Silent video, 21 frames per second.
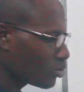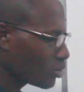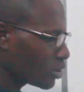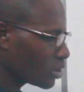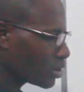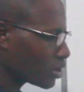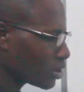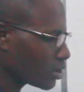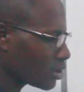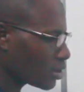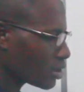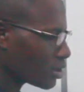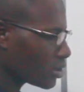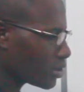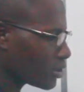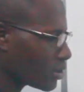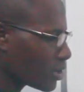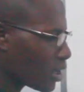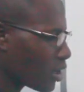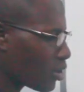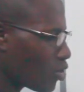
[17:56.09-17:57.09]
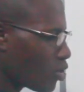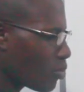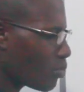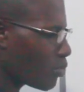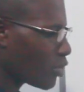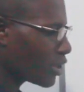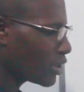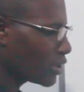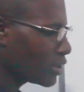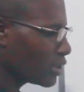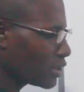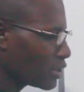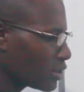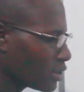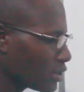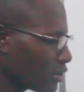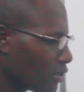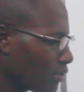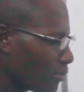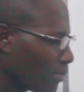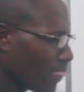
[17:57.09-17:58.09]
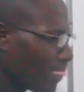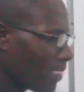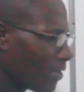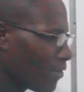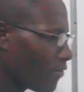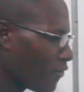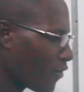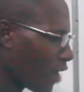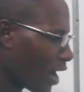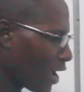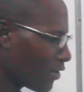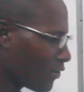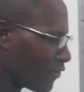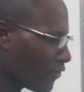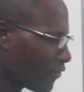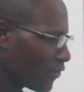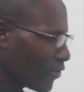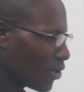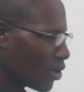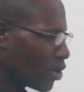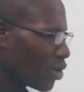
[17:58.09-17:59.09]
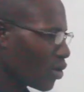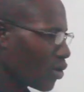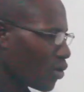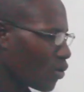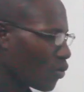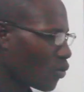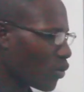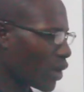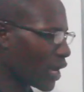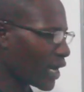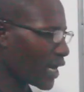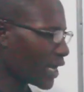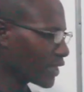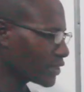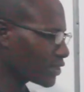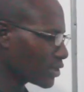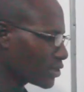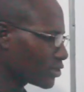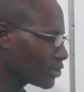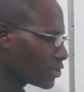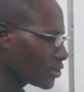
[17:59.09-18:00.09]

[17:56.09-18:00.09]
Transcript: which is 0.5. When x is